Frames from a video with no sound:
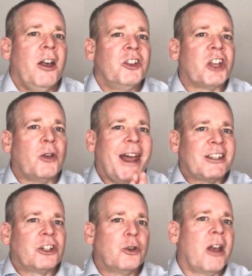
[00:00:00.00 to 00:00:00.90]
So
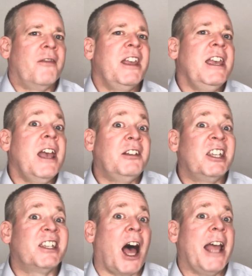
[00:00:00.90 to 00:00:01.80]
let's look at the
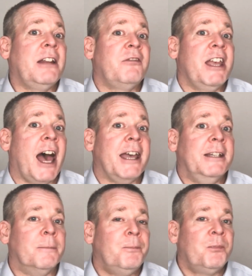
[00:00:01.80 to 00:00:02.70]
design of the
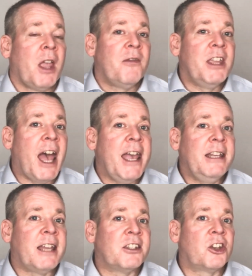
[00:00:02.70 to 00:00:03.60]
aid. The
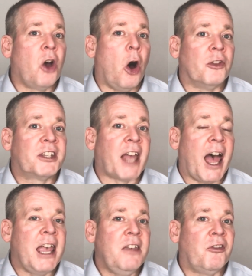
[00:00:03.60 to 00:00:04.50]
aid has got
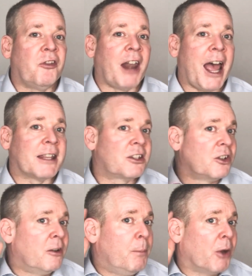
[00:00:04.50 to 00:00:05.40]
a flat
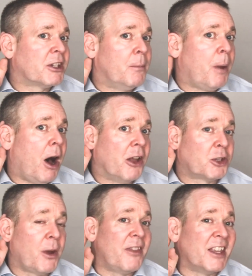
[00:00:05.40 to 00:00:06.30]
sort of bottom part
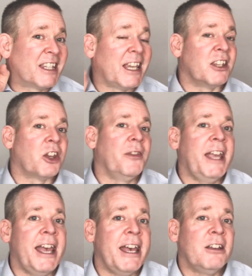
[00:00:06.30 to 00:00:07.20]
to it that sits on the
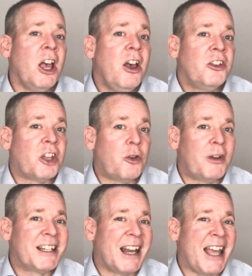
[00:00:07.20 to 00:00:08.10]
ear, so there
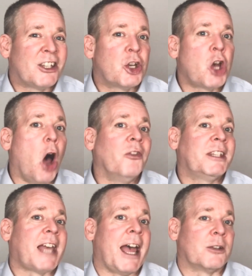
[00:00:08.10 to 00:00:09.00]
is less
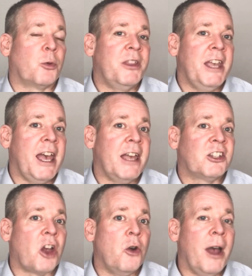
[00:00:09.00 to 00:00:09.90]
contact with the ear,
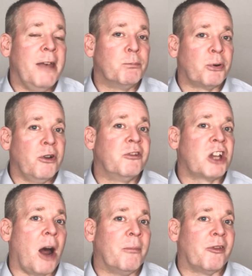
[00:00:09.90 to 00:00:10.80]
so improved
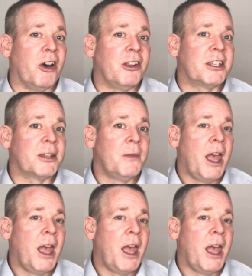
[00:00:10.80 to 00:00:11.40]
comfort.